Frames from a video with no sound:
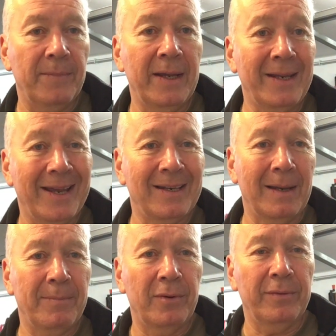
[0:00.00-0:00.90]
in the
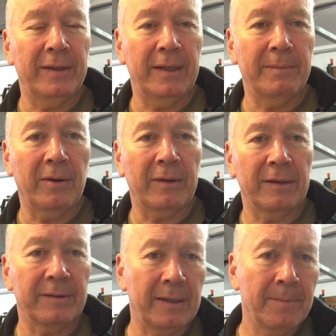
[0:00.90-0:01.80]
headlamp on the Moto
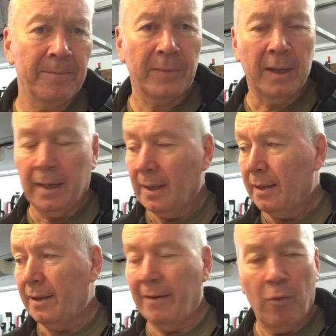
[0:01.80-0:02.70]
Guzzi.
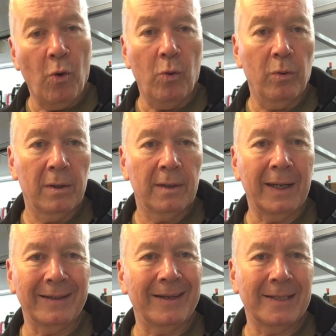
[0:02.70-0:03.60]
They're all
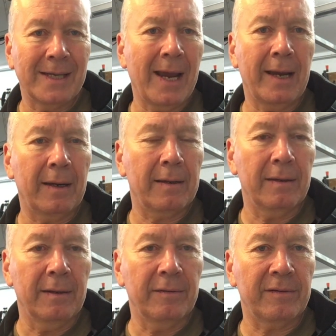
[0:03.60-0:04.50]
under the tank
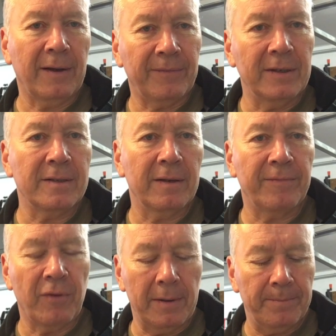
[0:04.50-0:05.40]
and stuffed into the
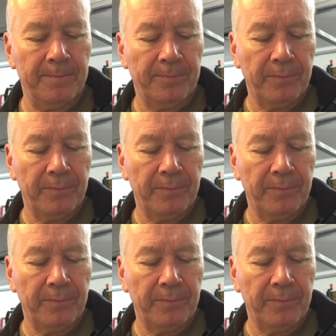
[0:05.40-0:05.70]
frame.